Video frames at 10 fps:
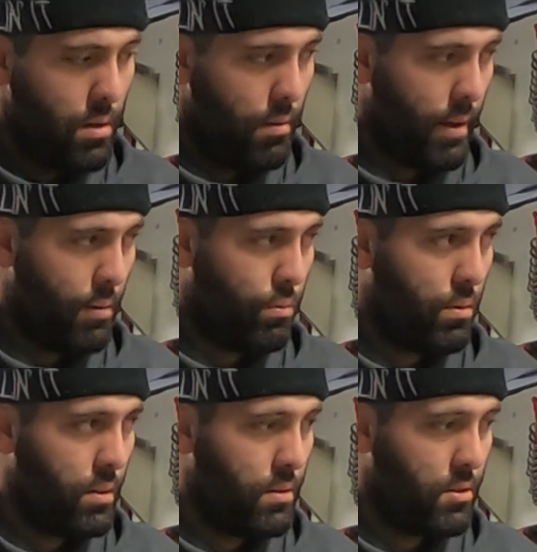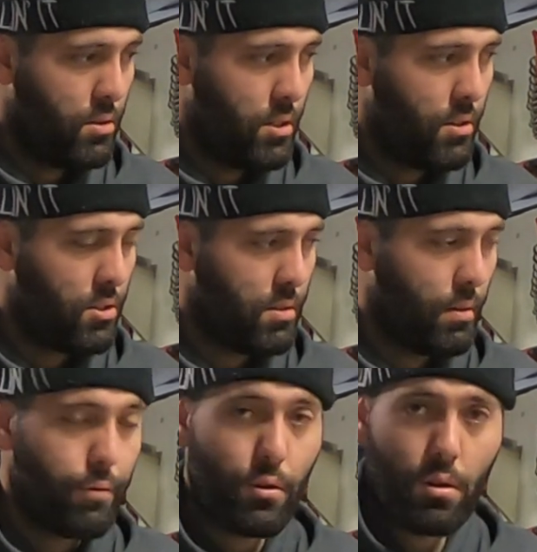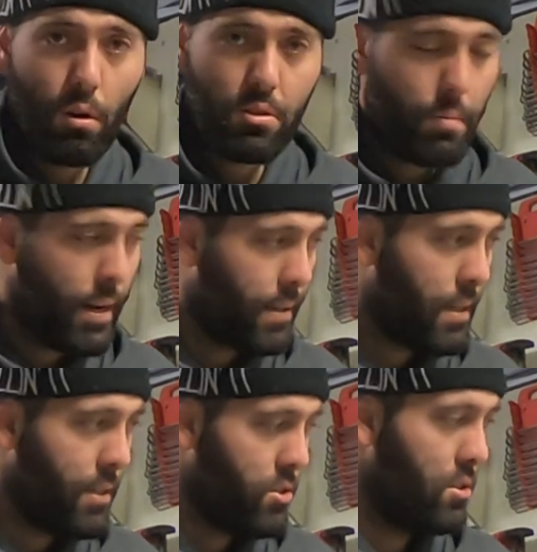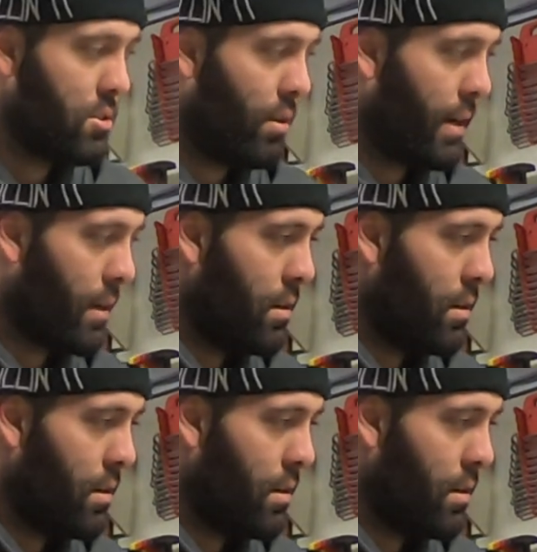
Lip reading: it was just a few cosmetic touches like